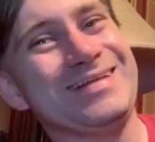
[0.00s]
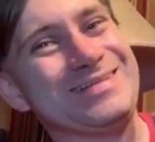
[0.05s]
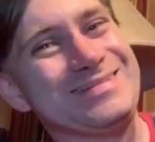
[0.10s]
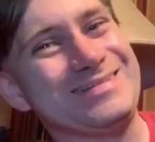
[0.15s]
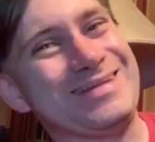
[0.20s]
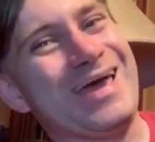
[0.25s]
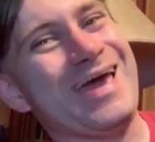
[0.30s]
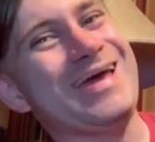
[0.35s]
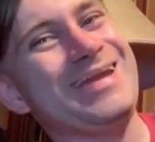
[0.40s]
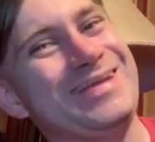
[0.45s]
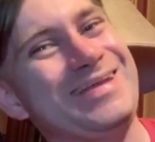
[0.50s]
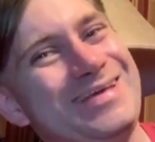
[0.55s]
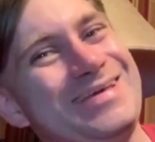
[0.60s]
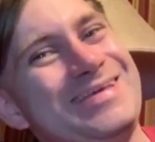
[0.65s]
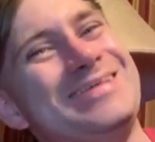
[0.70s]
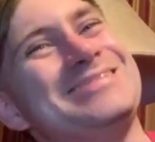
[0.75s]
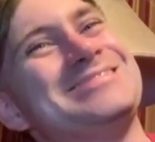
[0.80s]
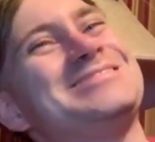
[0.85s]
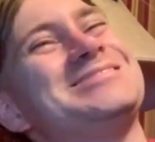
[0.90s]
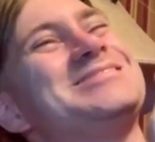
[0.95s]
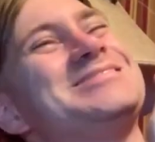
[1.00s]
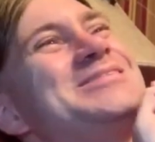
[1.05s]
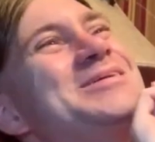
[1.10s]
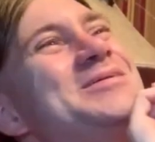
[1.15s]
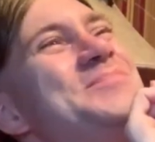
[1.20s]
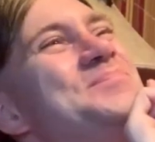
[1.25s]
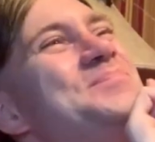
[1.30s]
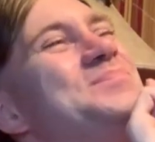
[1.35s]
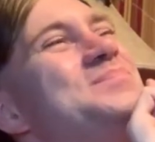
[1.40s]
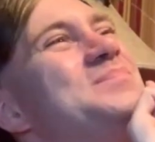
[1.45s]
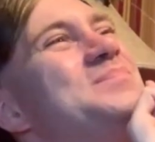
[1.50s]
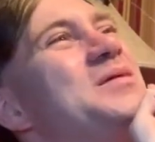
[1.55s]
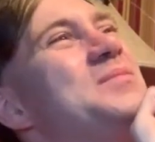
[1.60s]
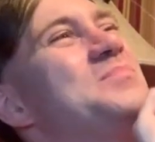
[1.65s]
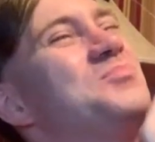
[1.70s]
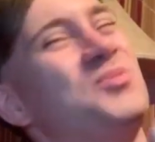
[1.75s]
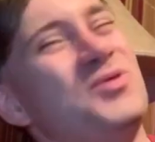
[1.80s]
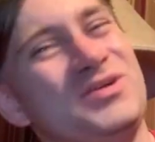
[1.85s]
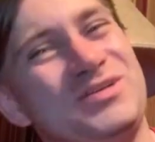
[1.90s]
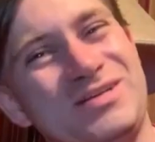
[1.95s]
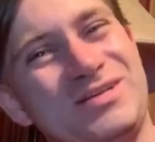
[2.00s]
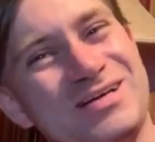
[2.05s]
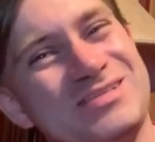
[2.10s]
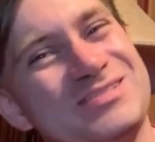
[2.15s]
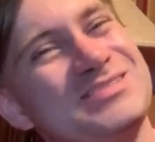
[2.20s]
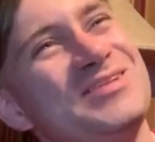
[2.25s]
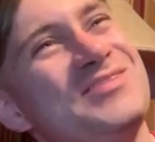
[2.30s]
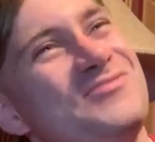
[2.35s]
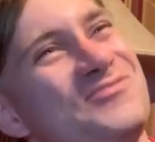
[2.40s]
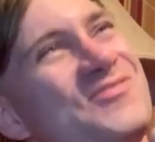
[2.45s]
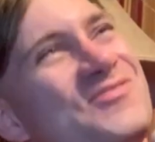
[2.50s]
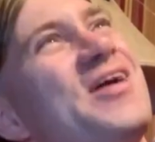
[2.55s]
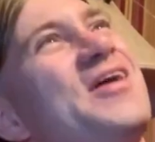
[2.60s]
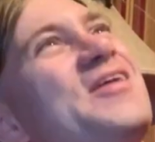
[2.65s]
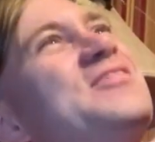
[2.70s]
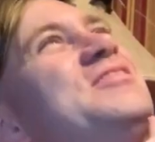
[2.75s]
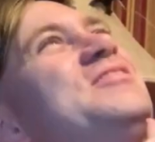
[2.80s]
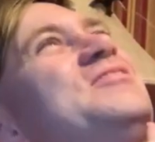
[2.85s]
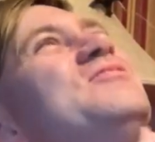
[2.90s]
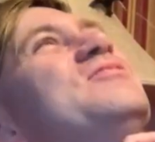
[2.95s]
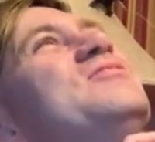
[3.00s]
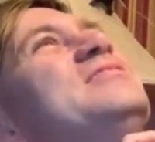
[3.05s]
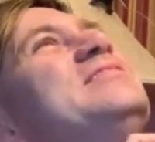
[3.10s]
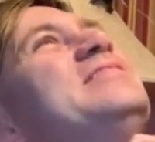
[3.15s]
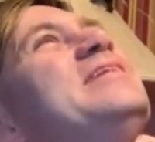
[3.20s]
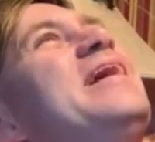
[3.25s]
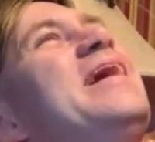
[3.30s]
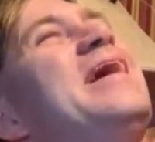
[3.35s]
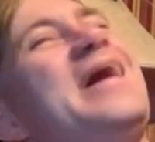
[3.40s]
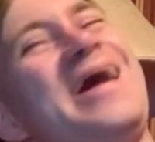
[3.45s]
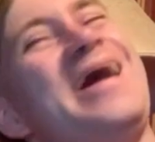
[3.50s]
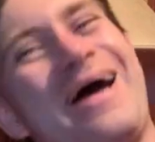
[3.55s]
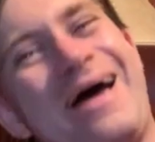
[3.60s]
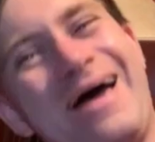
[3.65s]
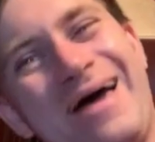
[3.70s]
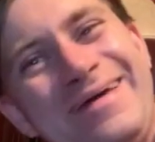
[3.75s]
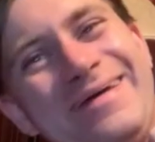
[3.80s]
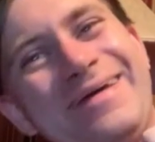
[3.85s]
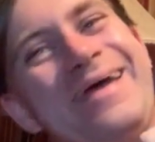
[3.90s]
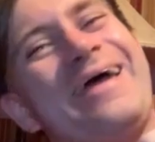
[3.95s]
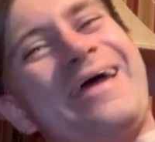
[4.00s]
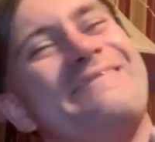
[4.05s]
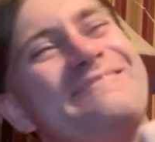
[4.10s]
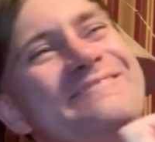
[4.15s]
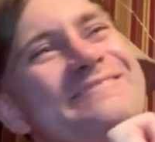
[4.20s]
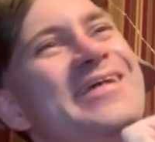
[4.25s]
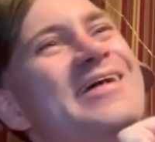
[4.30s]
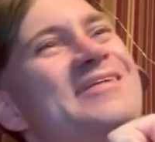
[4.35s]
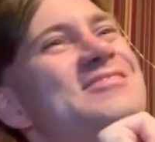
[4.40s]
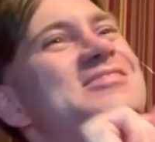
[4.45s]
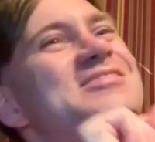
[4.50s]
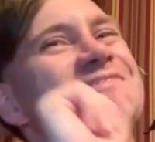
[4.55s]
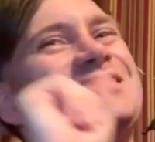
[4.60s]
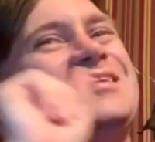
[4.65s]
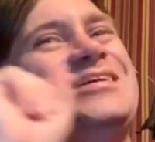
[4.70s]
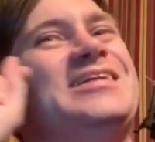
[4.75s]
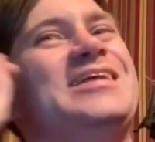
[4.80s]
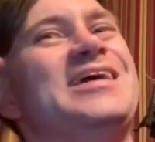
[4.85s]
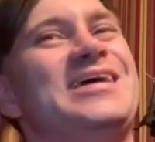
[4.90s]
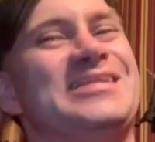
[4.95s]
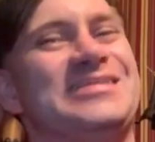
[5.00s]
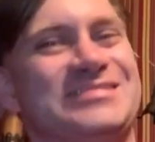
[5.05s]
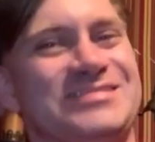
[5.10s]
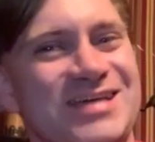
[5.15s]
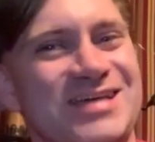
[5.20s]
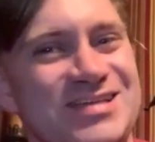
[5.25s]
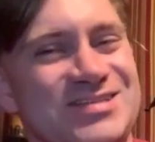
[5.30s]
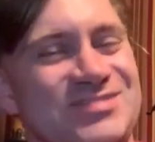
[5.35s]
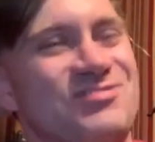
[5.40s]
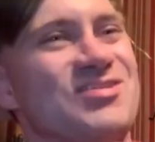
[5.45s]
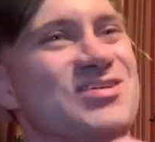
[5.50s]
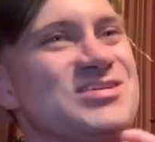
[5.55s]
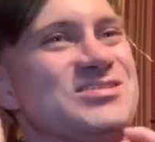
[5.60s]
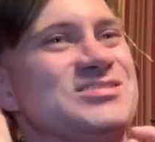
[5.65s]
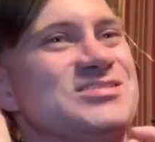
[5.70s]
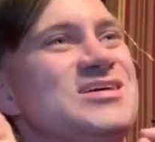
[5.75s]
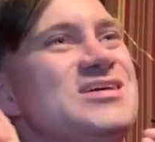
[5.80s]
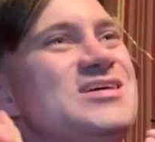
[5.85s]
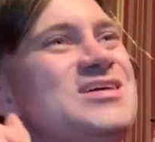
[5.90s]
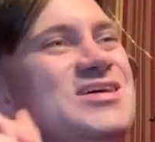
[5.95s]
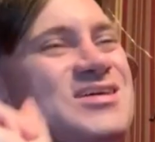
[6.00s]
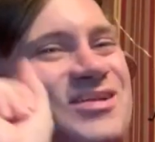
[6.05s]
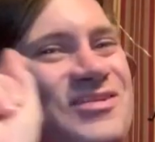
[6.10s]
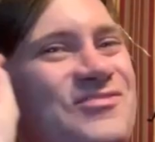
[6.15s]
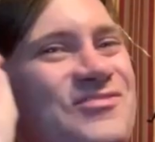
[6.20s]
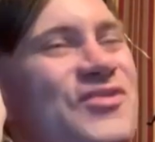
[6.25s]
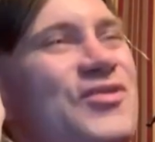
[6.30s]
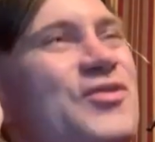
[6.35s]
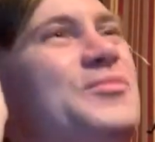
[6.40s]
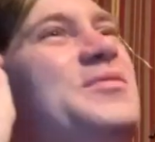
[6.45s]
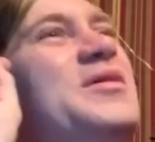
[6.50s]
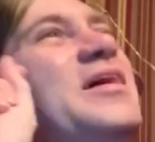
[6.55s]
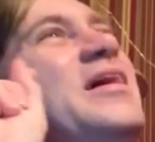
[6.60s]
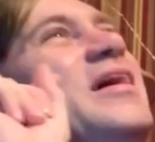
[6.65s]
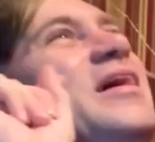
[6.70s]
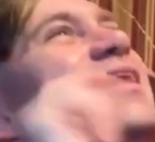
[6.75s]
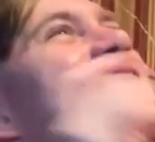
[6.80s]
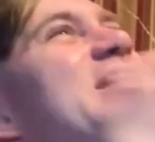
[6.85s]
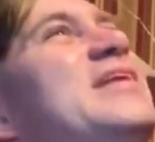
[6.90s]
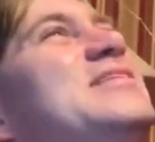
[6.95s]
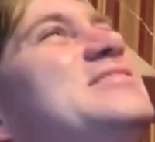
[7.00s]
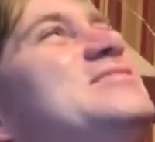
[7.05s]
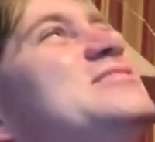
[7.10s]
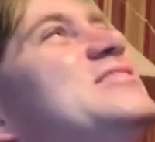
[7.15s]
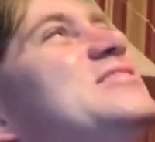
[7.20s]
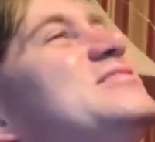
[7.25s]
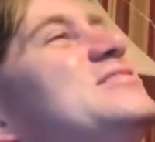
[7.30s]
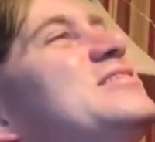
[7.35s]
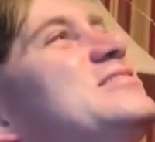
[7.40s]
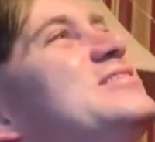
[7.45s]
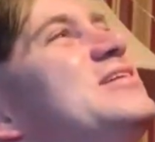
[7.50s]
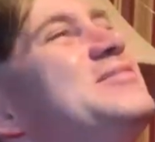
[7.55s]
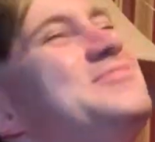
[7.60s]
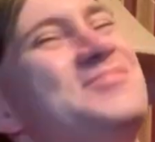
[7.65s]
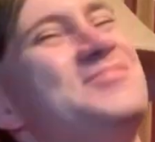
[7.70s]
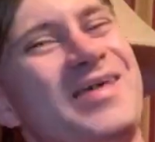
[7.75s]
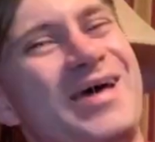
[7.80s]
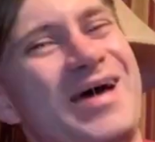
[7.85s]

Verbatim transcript: like that is some production value that I have never seen in a science fiction film, and it's just like saying,